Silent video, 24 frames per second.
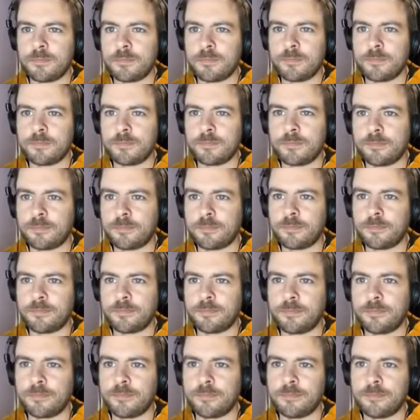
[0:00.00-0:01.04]

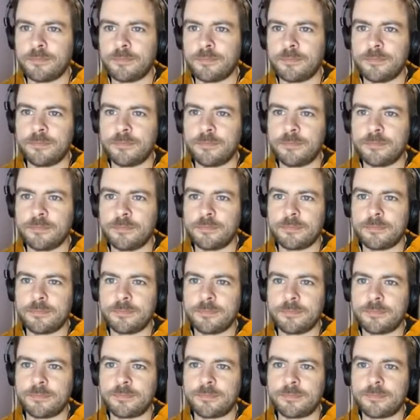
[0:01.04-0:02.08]

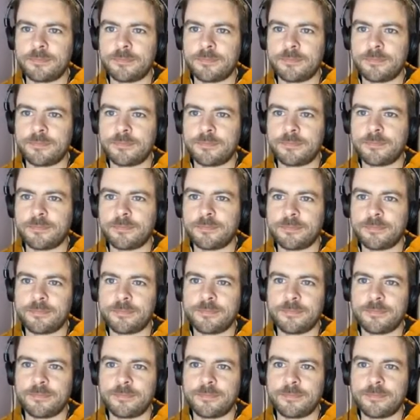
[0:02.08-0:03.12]

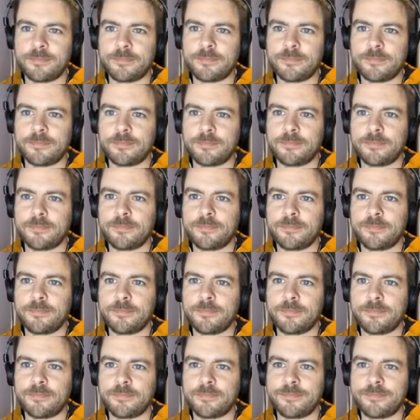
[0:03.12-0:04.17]

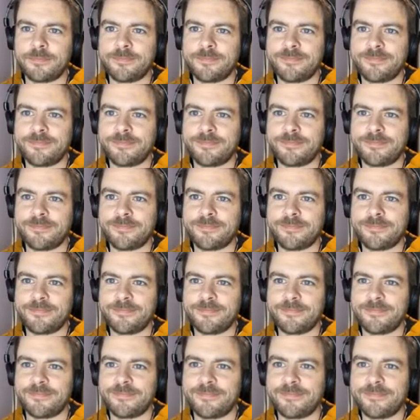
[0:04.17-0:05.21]

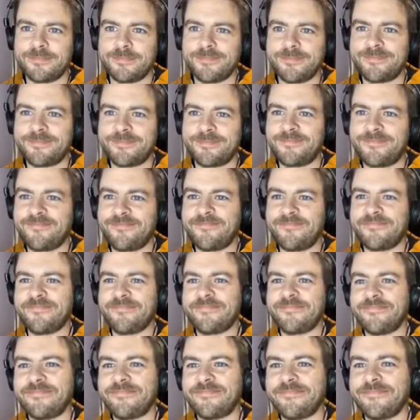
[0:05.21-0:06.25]

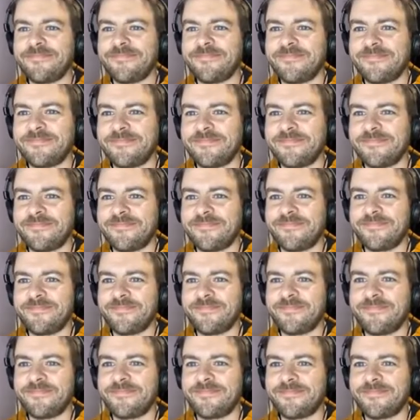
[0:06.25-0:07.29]

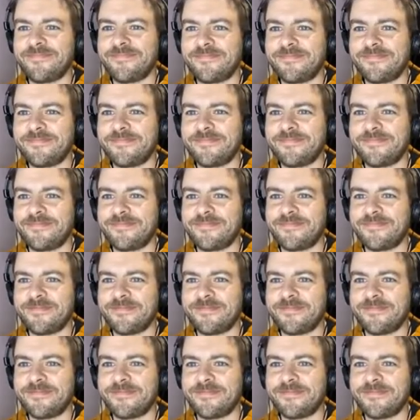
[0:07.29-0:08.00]
[no speech]